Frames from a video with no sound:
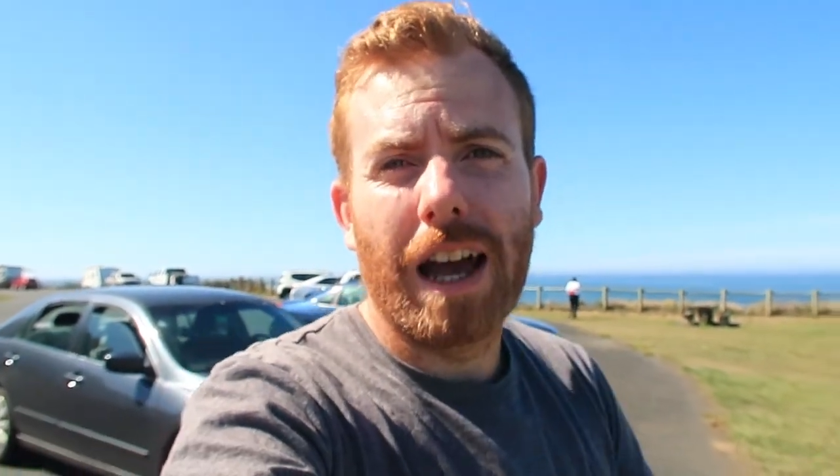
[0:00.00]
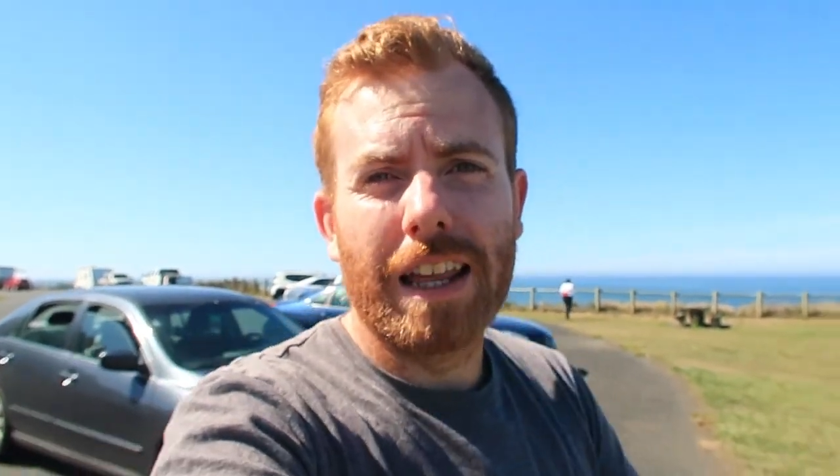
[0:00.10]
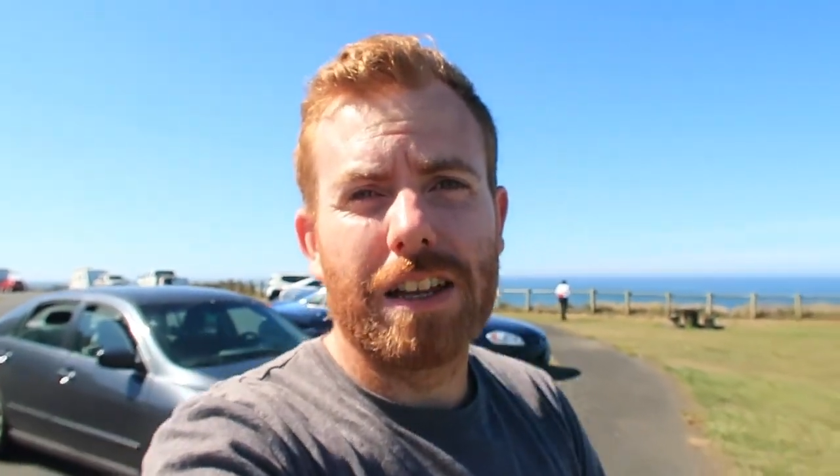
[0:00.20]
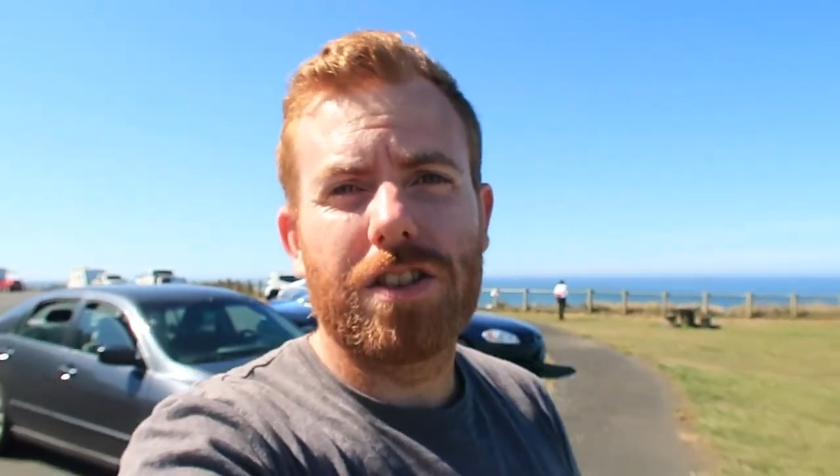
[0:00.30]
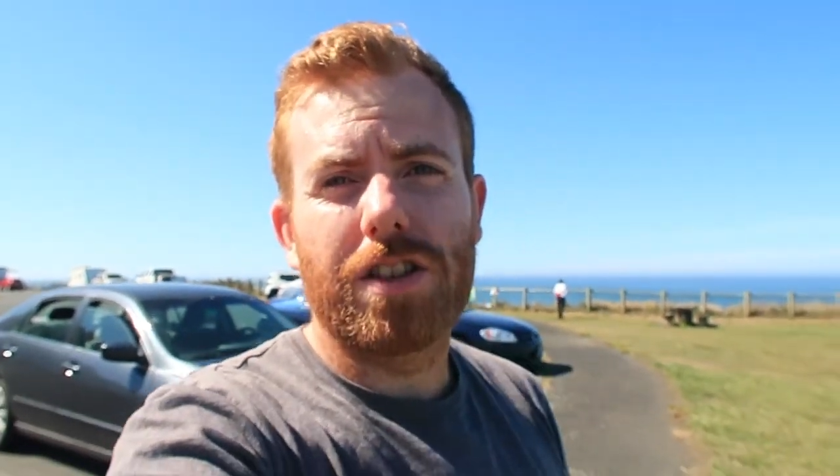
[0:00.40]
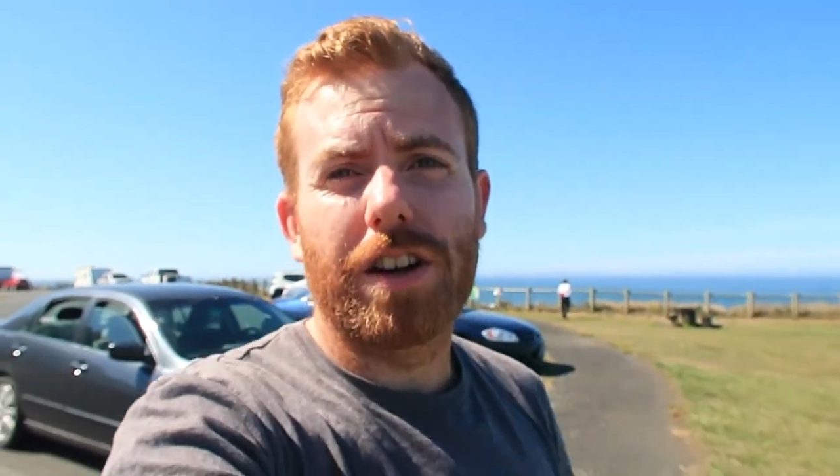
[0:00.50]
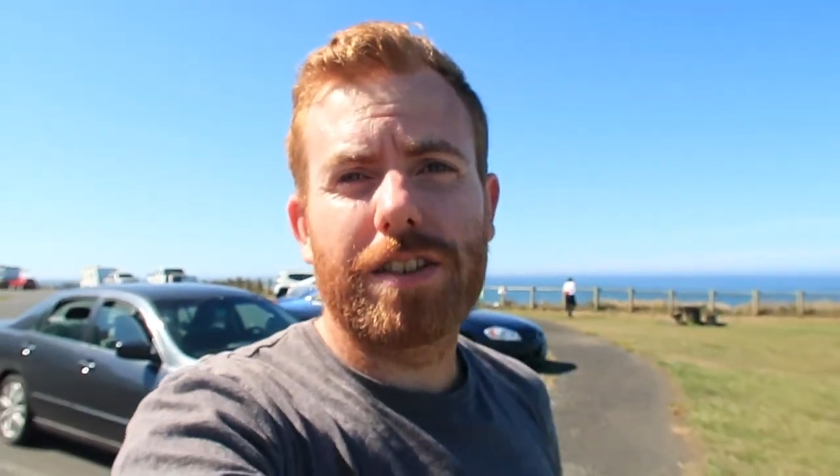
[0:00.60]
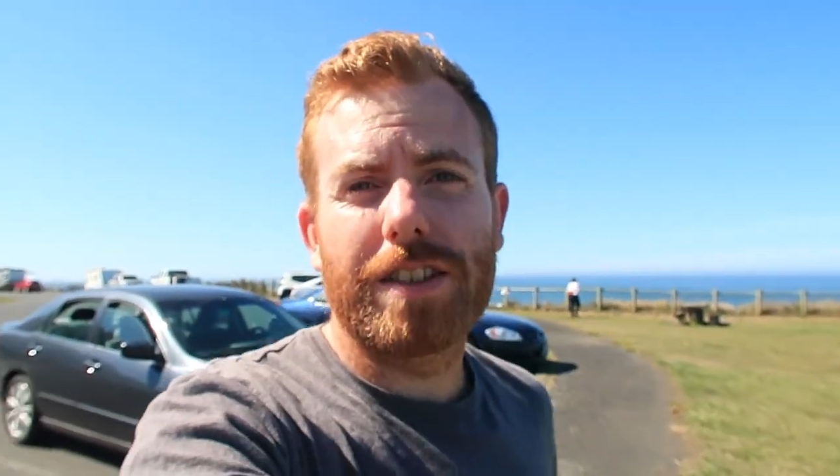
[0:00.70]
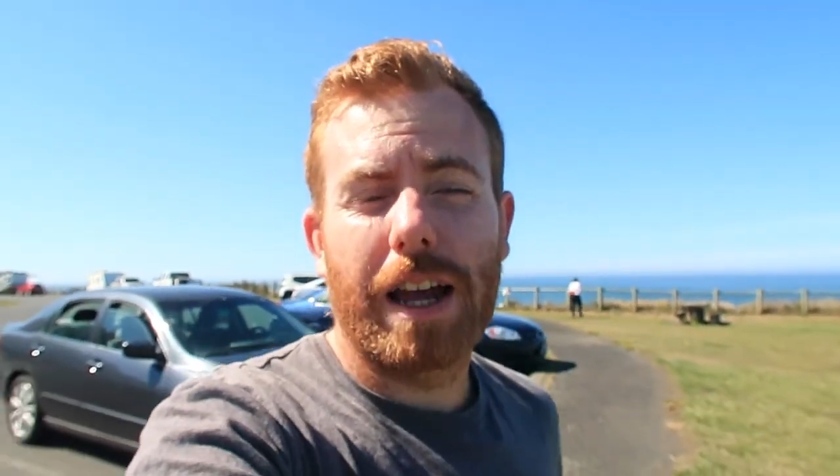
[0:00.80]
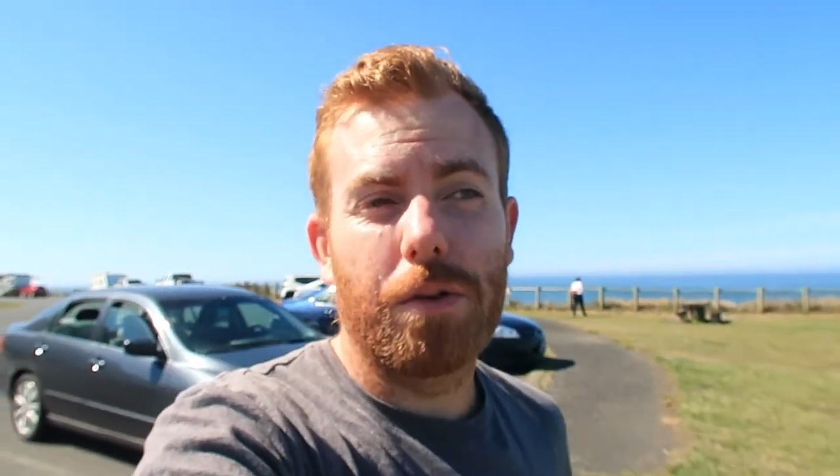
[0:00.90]
and it's
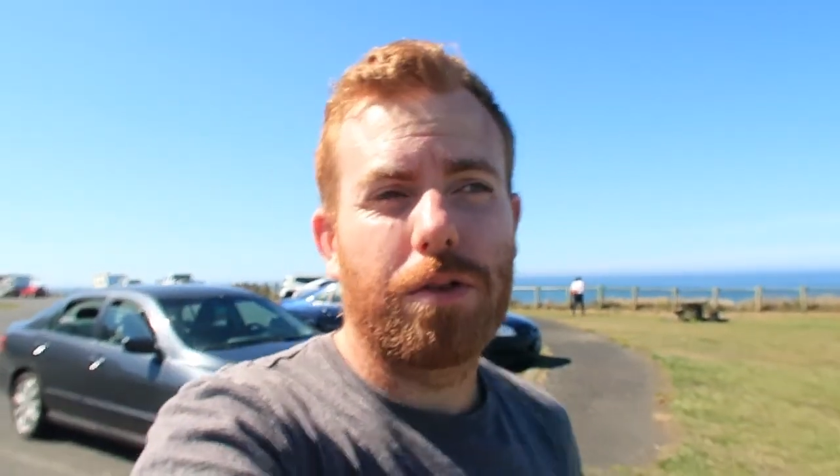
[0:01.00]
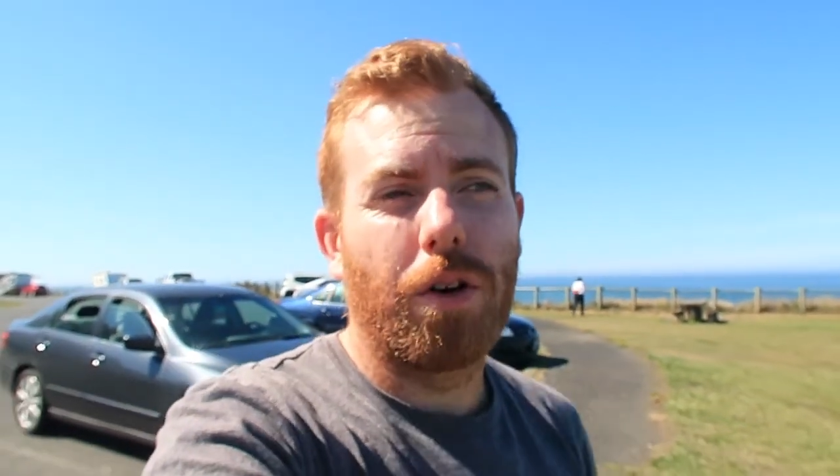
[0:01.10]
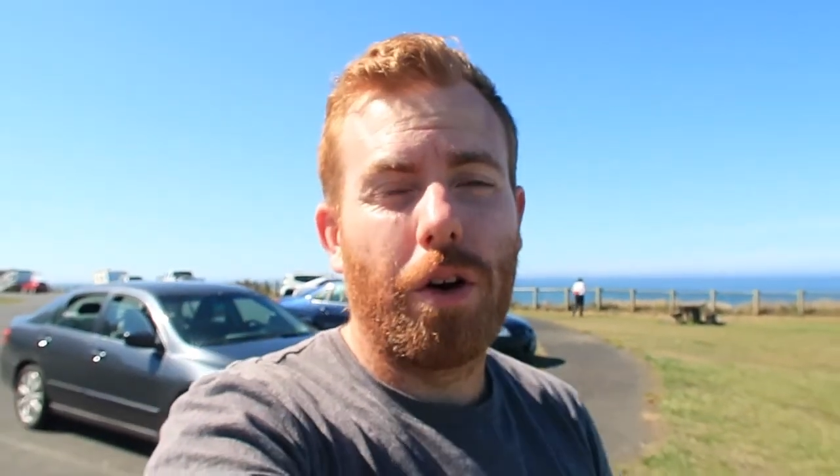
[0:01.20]
just south